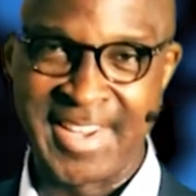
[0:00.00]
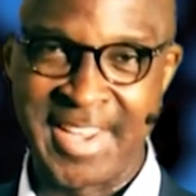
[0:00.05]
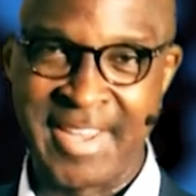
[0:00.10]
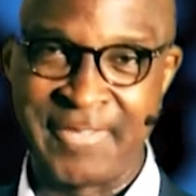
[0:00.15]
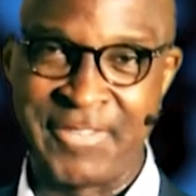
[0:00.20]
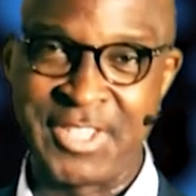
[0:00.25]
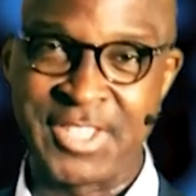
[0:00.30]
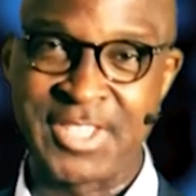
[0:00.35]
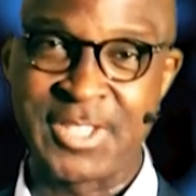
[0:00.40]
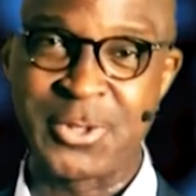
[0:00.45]

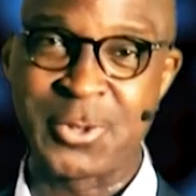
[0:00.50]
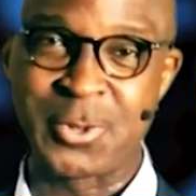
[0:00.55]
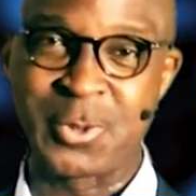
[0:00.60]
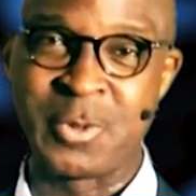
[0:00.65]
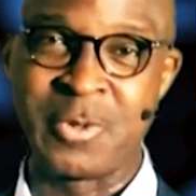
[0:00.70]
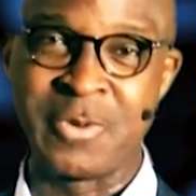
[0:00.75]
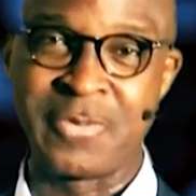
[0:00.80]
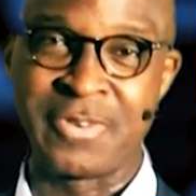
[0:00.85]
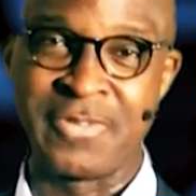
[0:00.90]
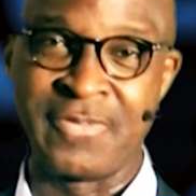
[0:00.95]
Ephesians
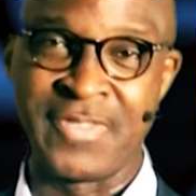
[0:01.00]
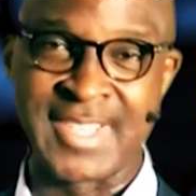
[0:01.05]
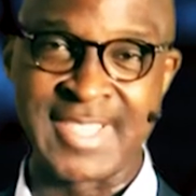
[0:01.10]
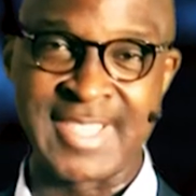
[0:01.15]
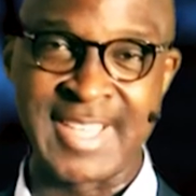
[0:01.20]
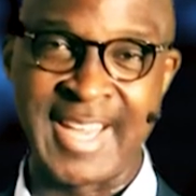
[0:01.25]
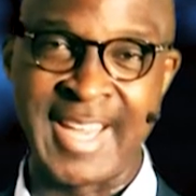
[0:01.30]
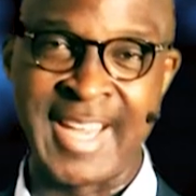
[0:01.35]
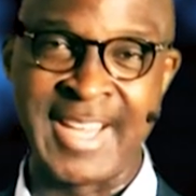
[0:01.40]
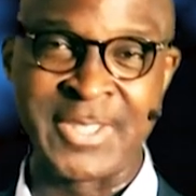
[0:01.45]
2 from
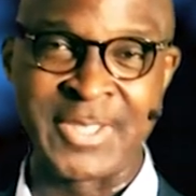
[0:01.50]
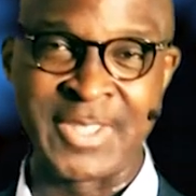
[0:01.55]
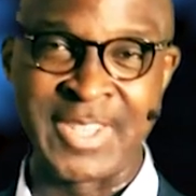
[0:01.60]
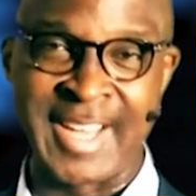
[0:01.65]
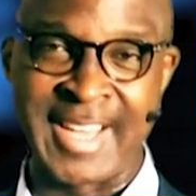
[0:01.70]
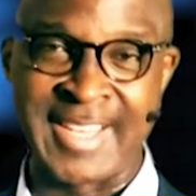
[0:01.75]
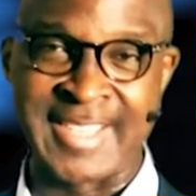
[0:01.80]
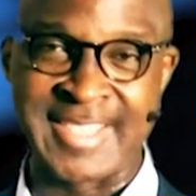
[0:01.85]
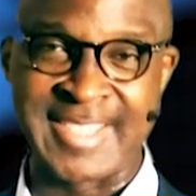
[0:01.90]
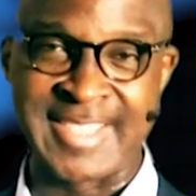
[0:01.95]
verse 8 to
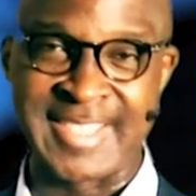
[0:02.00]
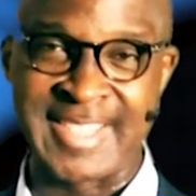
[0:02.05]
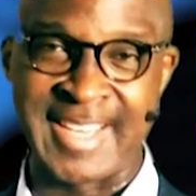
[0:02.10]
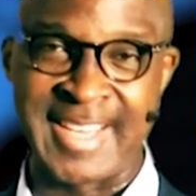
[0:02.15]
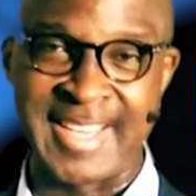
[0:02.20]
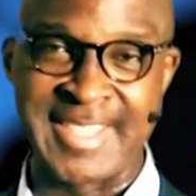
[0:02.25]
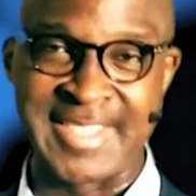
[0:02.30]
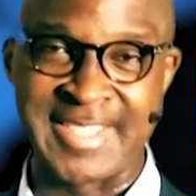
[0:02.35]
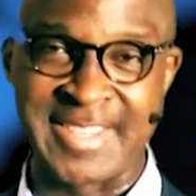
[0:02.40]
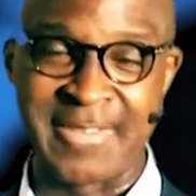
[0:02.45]
9
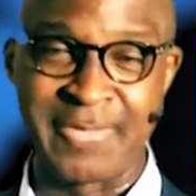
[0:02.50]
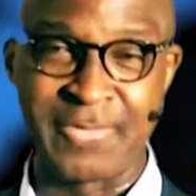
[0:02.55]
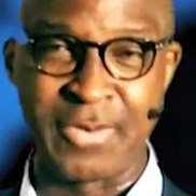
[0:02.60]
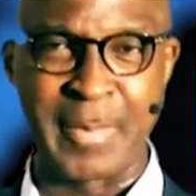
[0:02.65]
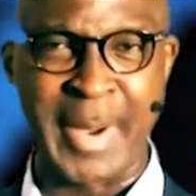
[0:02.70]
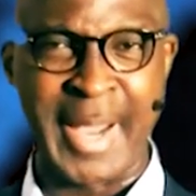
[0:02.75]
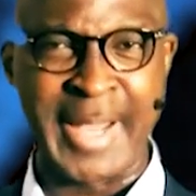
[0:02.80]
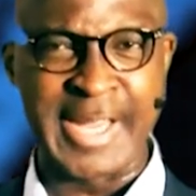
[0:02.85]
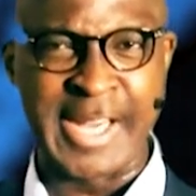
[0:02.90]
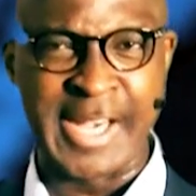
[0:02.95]
says,
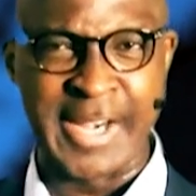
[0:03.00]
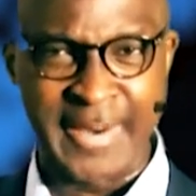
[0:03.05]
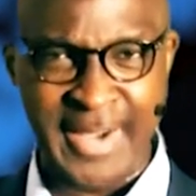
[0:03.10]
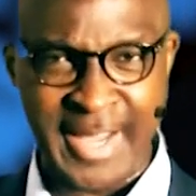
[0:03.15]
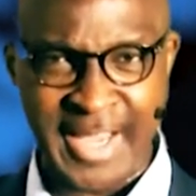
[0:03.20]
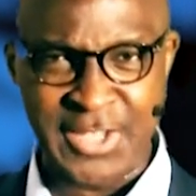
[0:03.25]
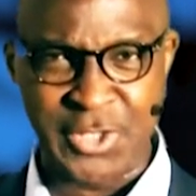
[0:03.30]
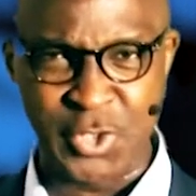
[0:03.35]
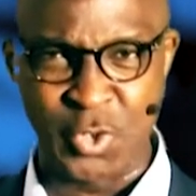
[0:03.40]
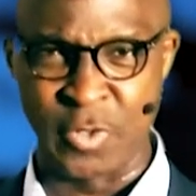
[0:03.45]
"For by
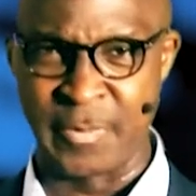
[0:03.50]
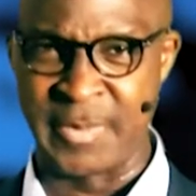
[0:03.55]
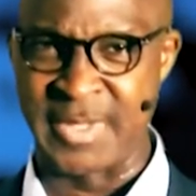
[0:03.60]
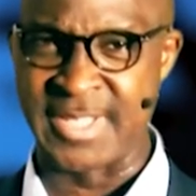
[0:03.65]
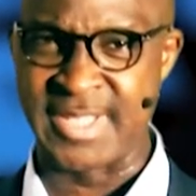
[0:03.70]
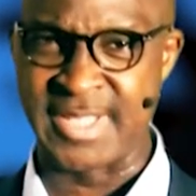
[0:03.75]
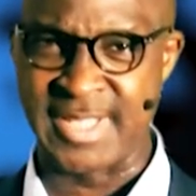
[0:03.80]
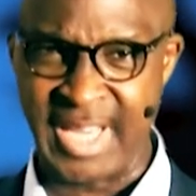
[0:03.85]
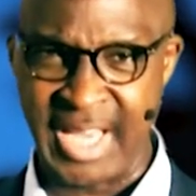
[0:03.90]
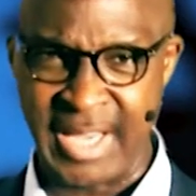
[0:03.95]
grace you have been
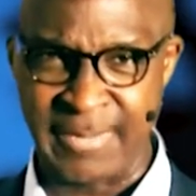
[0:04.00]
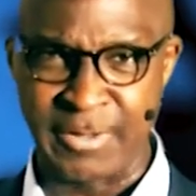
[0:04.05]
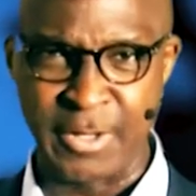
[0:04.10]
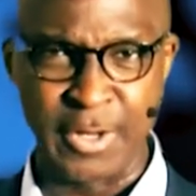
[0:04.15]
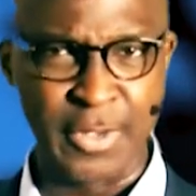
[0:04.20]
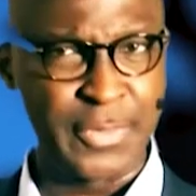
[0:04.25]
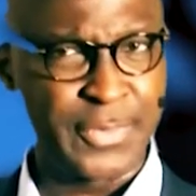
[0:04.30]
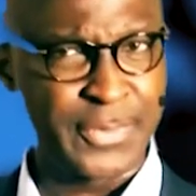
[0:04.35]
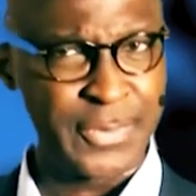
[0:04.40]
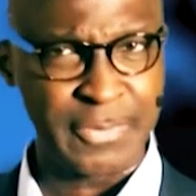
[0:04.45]
saved
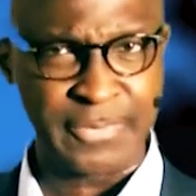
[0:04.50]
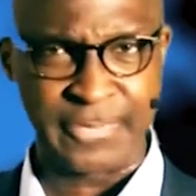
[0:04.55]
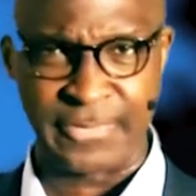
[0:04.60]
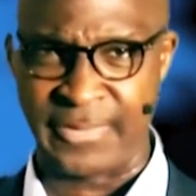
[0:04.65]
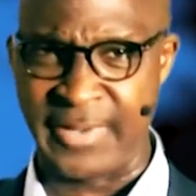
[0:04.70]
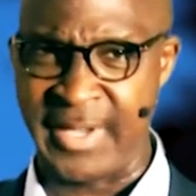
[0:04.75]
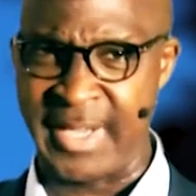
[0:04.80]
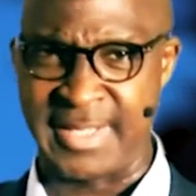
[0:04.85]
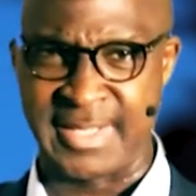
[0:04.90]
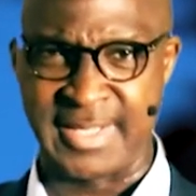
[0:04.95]
through
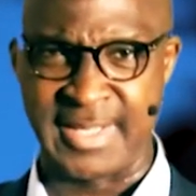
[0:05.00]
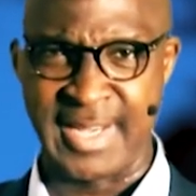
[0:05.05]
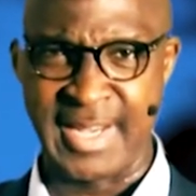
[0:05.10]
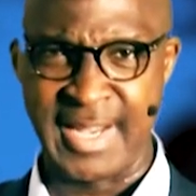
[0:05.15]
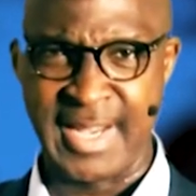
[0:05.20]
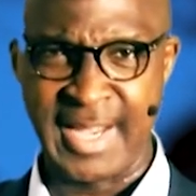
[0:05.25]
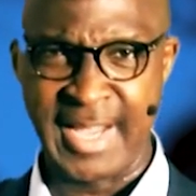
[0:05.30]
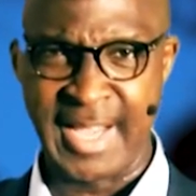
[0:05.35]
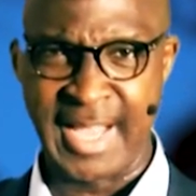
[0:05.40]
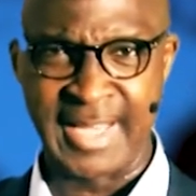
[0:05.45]
faith,
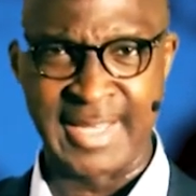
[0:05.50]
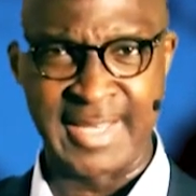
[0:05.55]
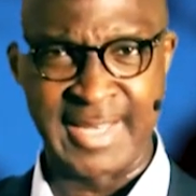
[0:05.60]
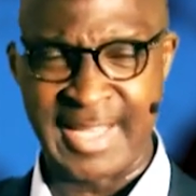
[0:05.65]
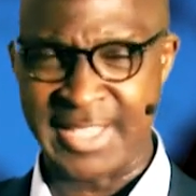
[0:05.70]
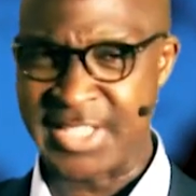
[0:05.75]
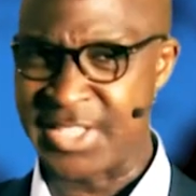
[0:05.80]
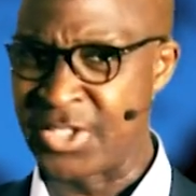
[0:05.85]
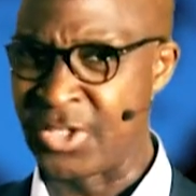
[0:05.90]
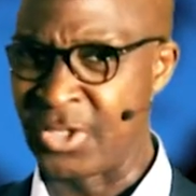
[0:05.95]
and
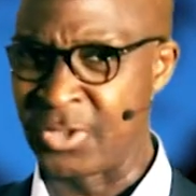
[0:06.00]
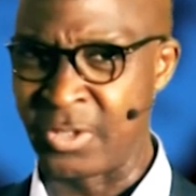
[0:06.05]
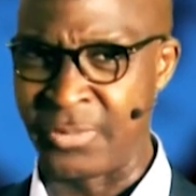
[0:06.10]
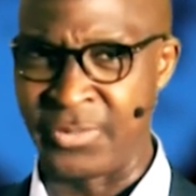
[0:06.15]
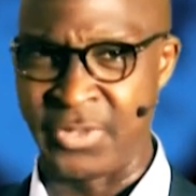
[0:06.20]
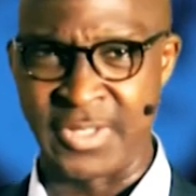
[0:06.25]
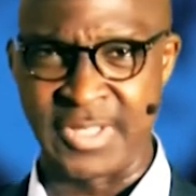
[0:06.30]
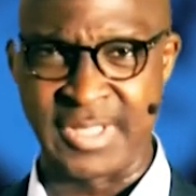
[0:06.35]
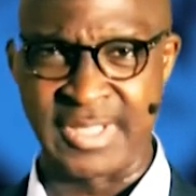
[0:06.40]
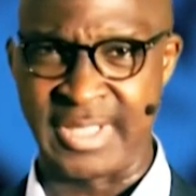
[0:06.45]
that not
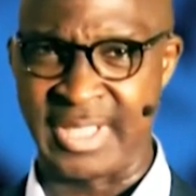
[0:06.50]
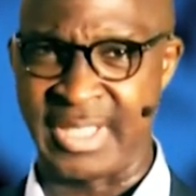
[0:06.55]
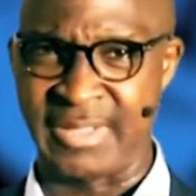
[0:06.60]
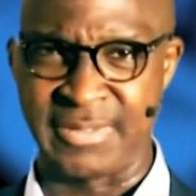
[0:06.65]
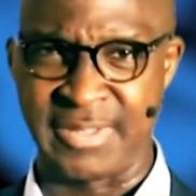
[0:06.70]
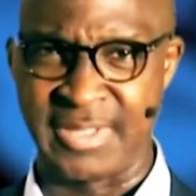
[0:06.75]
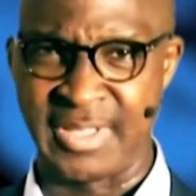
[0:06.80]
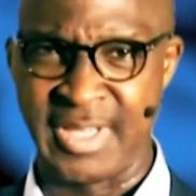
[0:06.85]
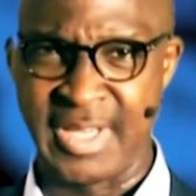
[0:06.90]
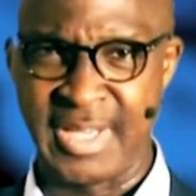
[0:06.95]
of
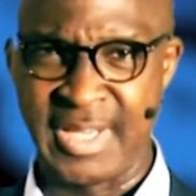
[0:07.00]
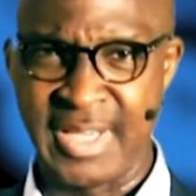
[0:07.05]
yourselves."